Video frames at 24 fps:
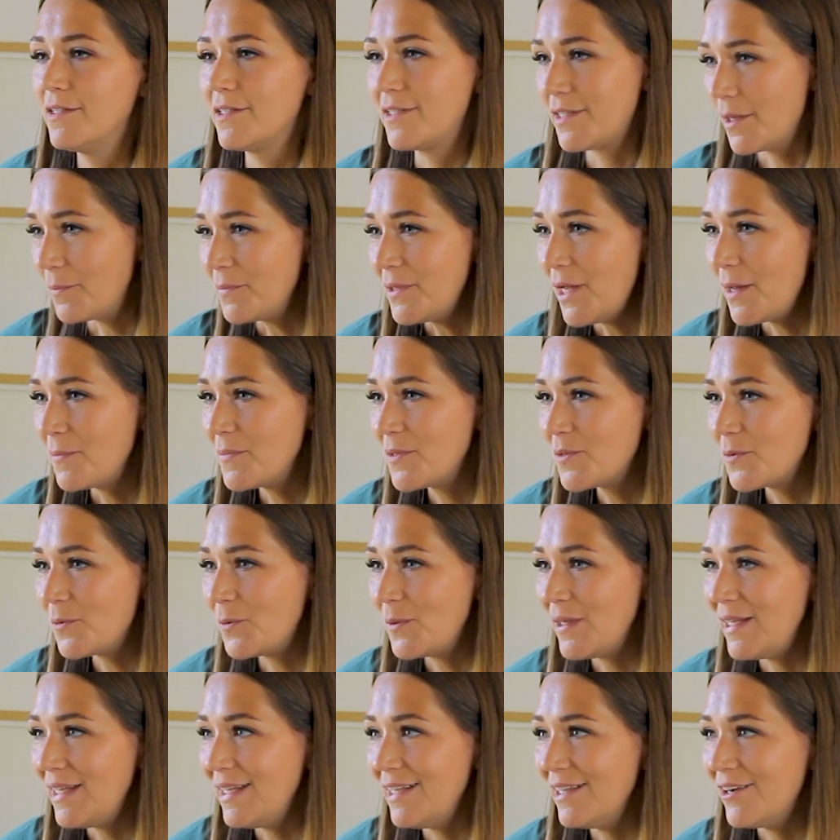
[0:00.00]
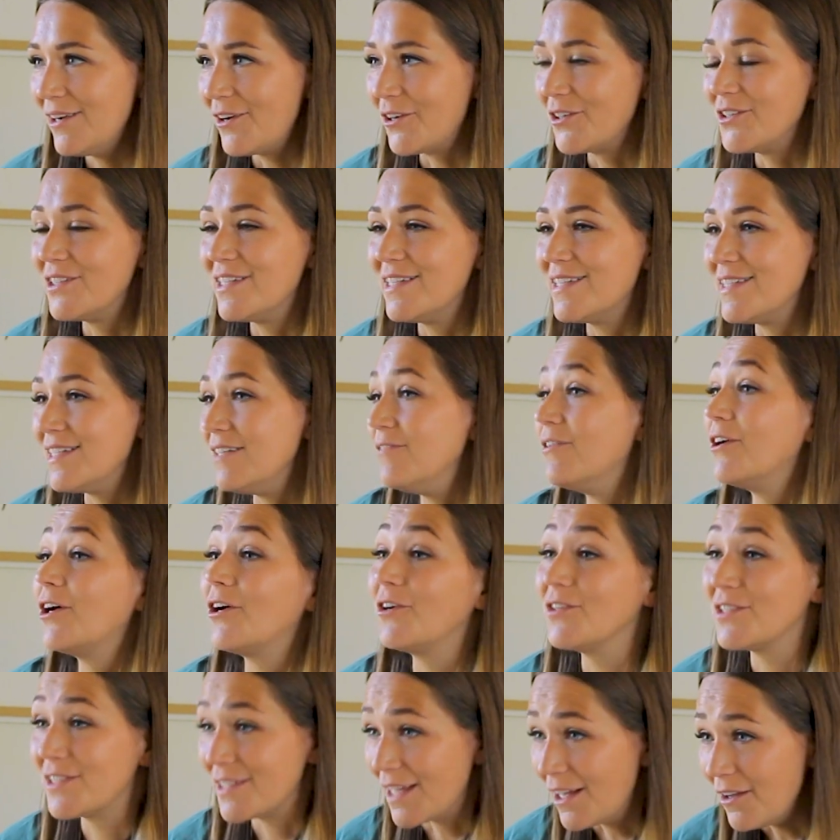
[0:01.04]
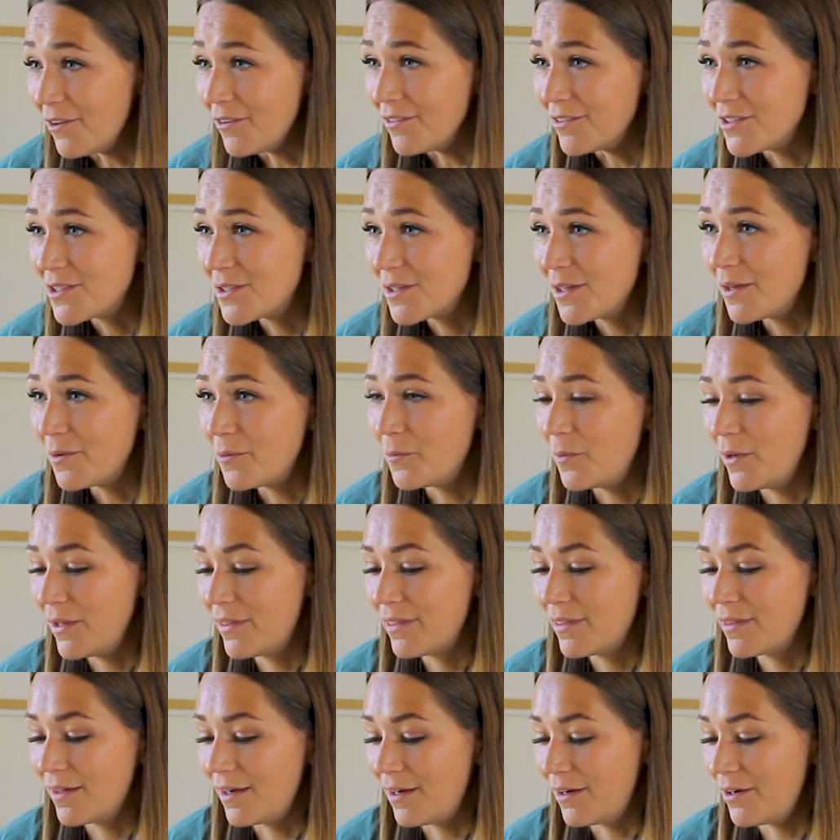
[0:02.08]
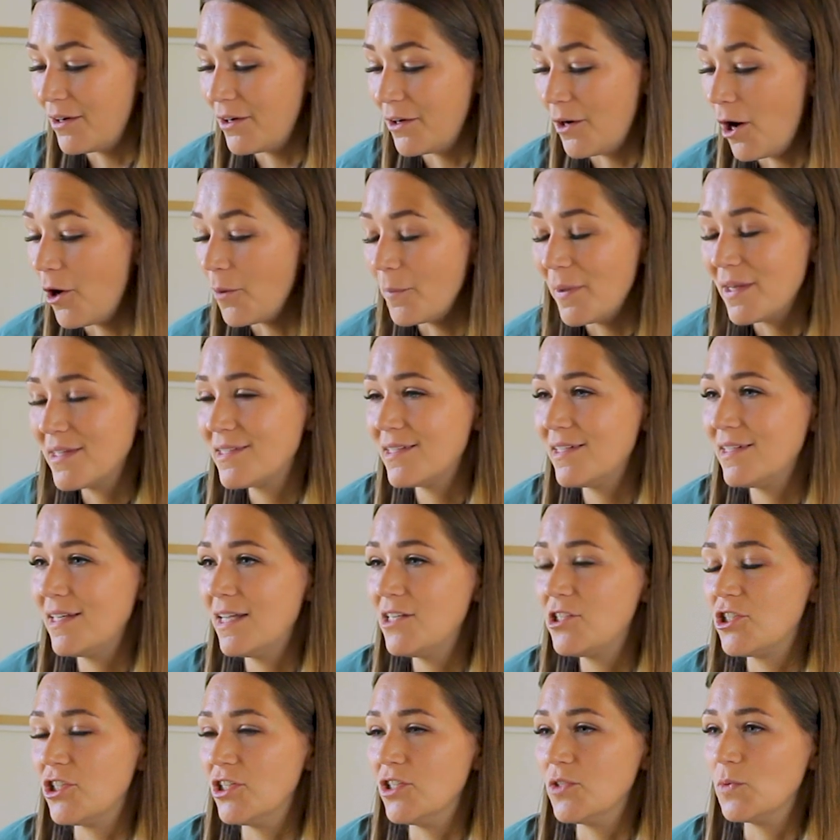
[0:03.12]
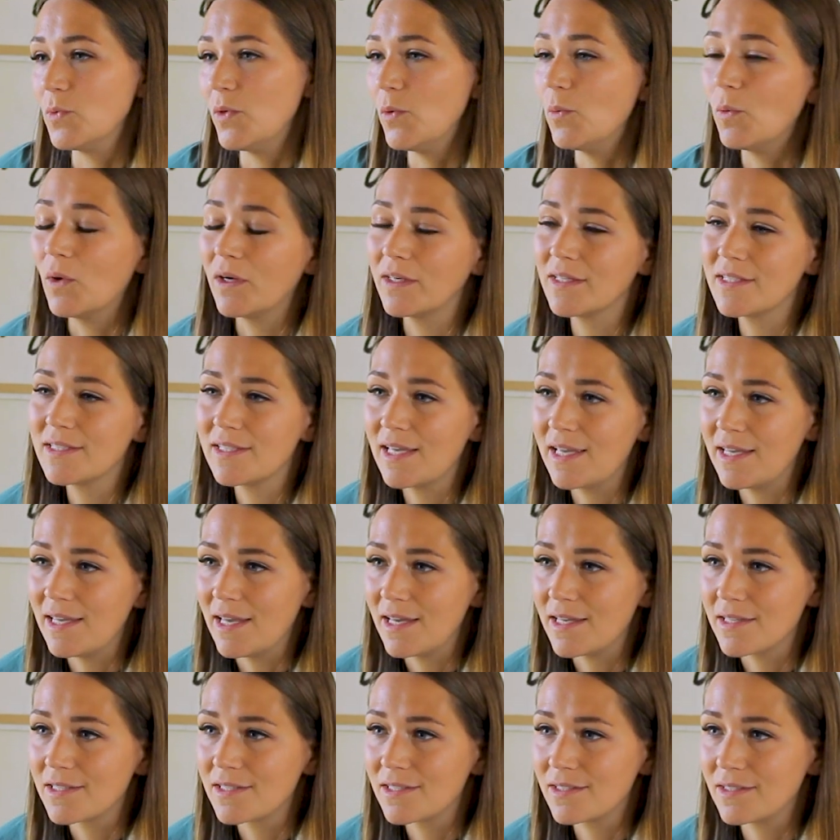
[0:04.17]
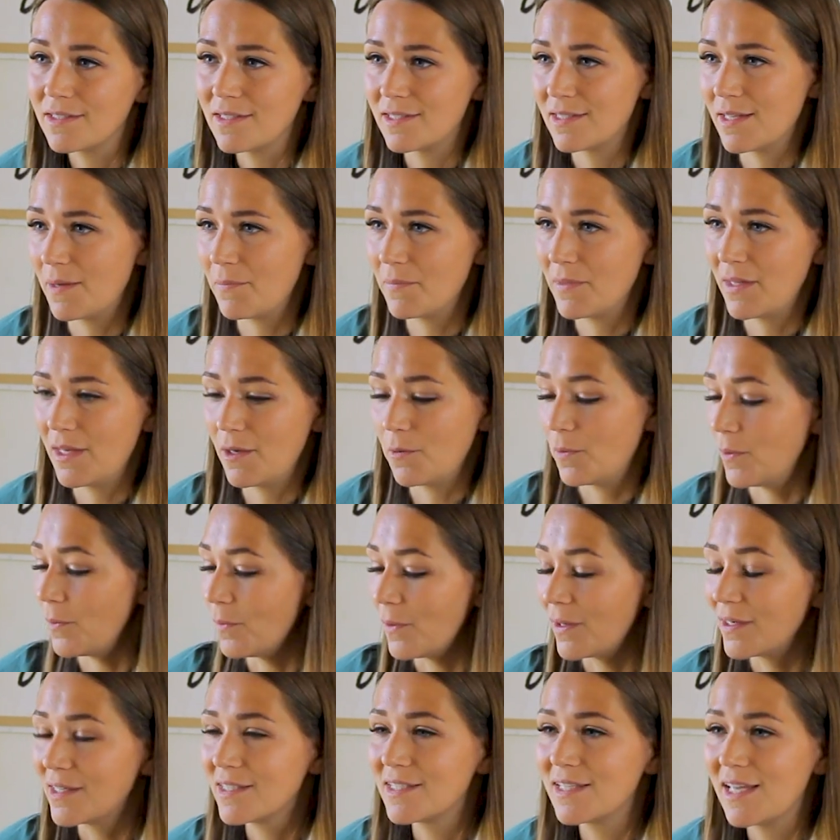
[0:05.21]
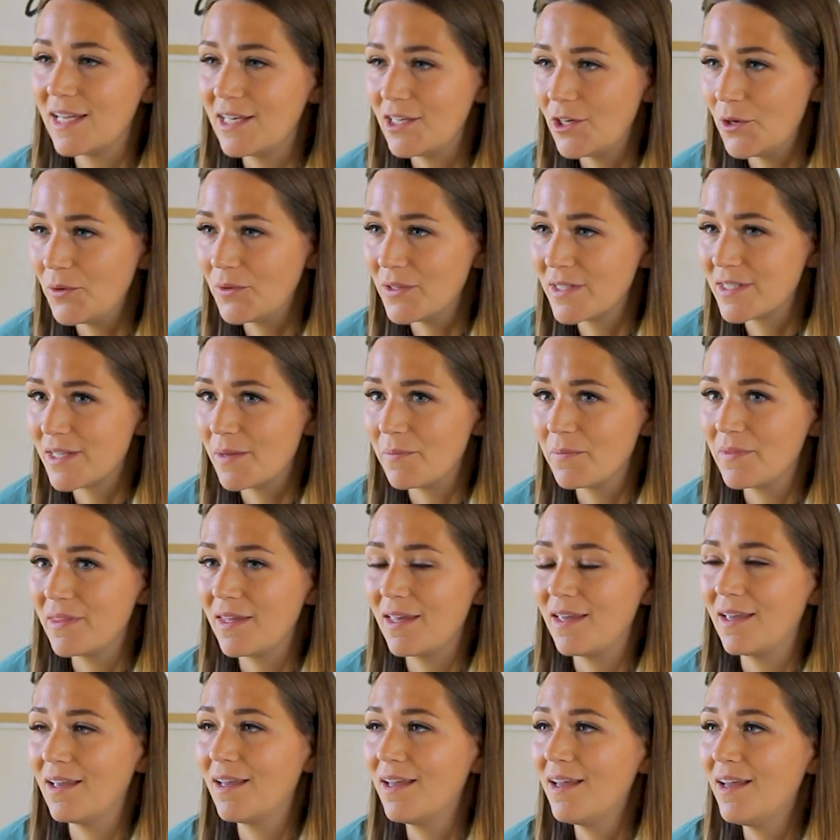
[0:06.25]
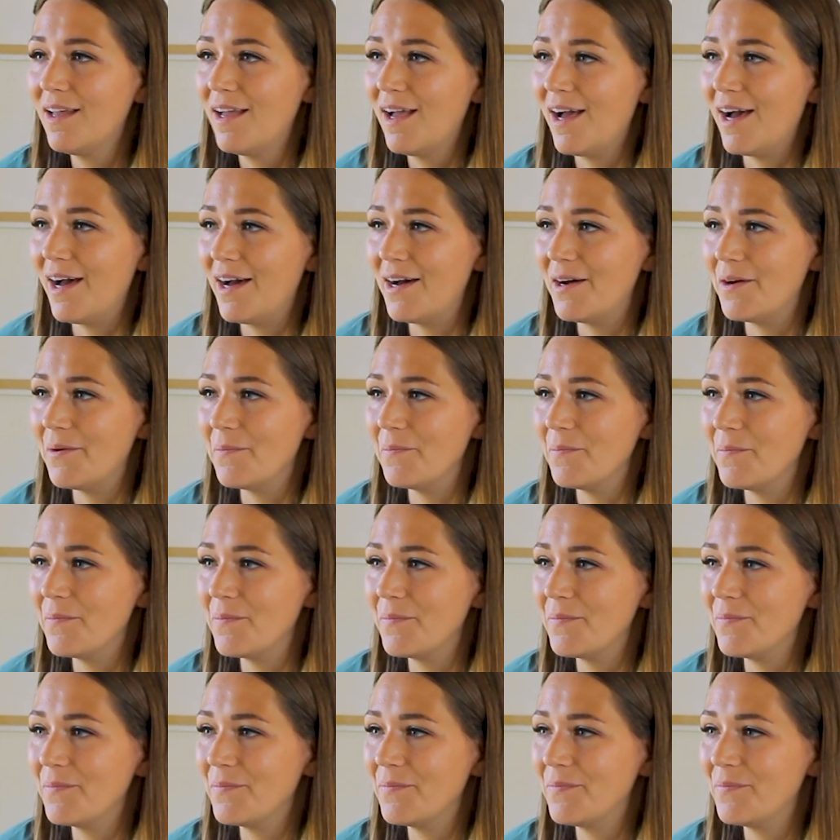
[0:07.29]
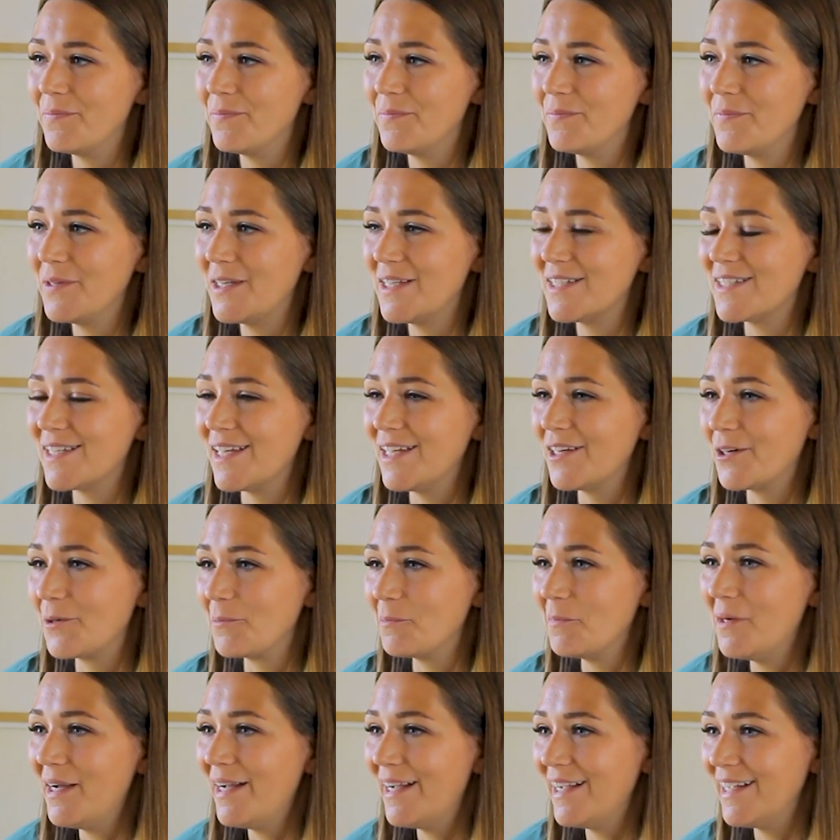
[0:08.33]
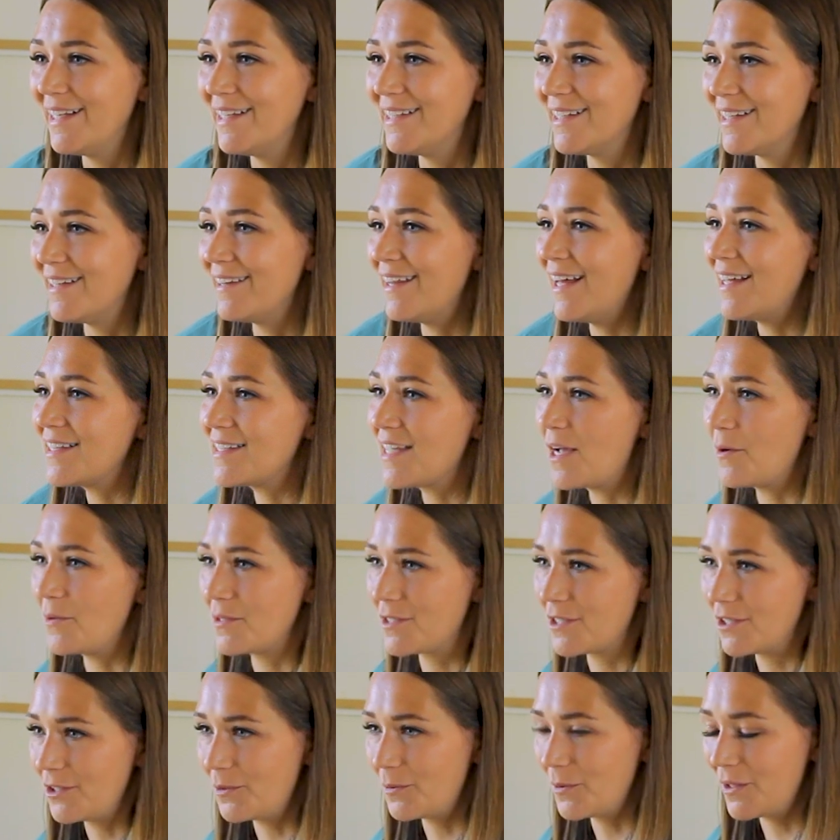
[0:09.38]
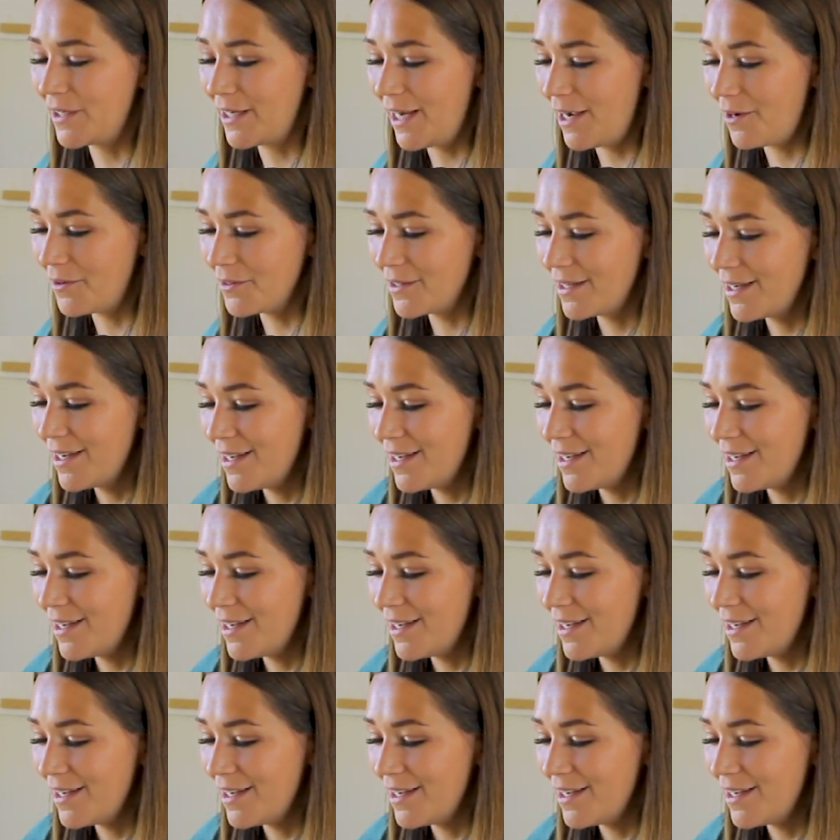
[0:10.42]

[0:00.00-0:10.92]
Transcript: Sometimes we are deceiving ourselves with our best intentions. We want to say yes to something. We want to say no to something, because in our mind, that's how it's going to work out.